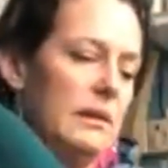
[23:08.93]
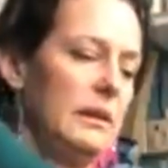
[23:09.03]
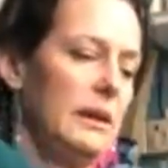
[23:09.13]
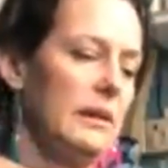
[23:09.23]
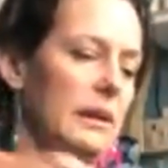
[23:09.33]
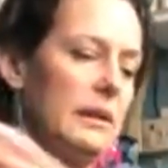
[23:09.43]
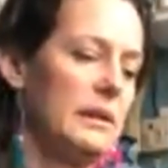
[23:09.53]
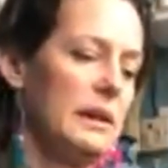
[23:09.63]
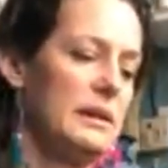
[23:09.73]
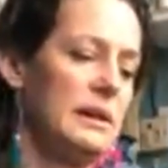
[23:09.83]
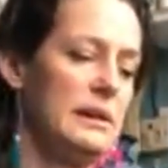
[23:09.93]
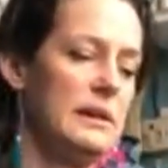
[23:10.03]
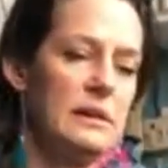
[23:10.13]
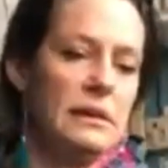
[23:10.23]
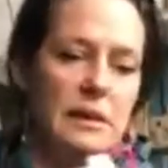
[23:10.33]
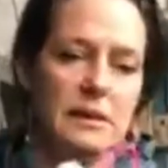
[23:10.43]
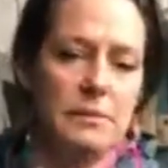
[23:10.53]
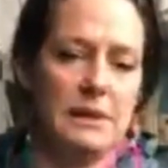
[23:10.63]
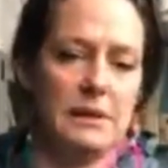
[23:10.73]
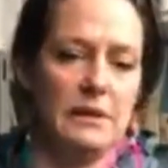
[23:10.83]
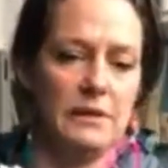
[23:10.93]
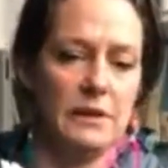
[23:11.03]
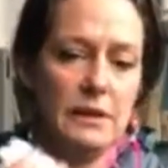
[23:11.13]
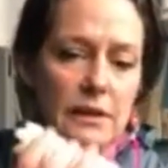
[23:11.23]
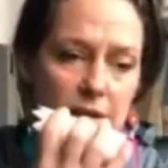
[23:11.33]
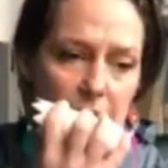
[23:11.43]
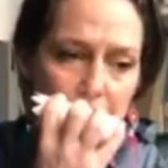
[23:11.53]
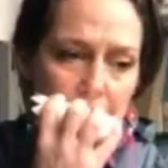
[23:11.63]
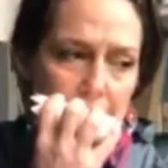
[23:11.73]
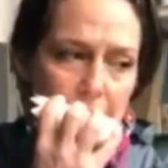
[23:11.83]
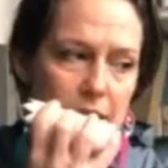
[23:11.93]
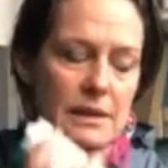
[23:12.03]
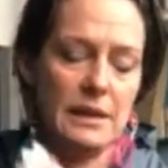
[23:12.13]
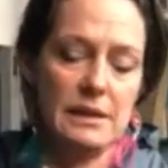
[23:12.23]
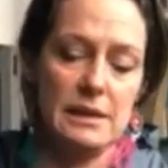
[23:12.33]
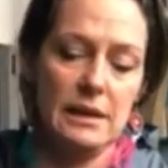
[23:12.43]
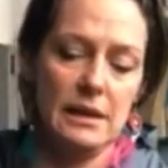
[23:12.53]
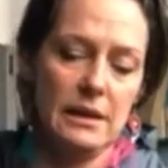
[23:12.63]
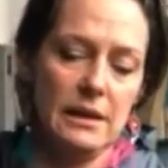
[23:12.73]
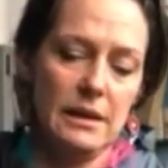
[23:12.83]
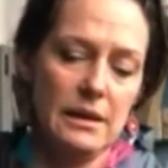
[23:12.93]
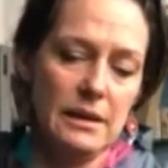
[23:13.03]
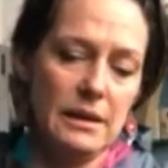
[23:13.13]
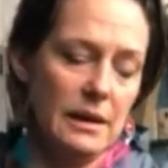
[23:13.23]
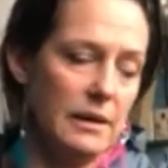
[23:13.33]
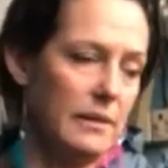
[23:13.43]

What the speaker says: that's biscuit fired. Test it. Yeah,